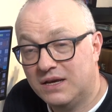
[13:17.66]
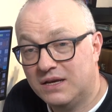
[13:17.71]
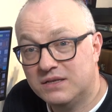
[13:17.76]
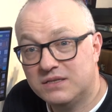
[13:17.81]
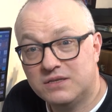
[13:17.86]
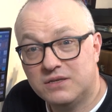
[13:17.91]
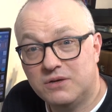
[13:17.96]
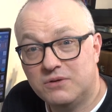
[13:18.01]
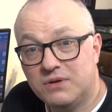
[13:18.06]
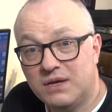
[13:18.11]

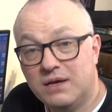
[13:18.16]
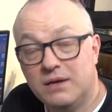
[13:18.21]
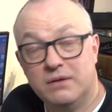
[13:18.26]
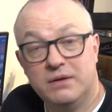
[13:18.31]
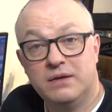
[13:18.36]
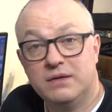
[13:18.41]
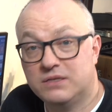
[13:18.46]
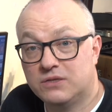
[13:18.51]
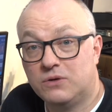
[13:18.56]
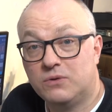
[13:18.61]
So yeah,
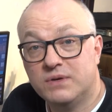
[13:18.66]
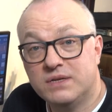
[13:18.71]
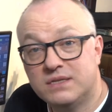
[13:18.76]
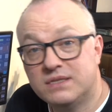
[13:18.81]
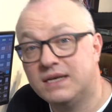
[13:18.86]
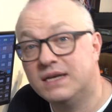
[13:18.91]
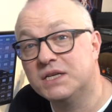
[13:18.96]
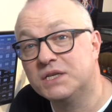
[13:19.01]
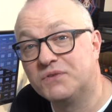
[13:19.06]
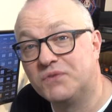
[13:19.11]
as always,
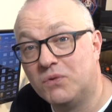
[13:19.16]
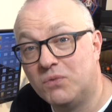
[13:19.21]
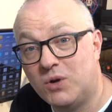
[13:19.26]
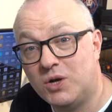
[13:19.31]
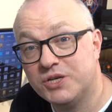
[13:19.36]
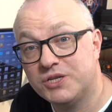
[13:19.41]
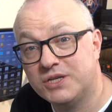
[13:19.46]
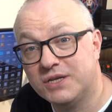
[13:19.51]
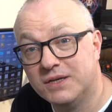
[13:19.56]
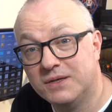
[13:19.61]
thanks for
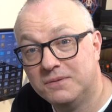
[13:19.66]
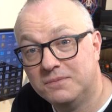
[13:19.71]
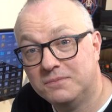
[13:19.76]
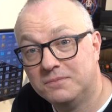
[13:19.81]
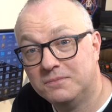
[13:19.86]
watching.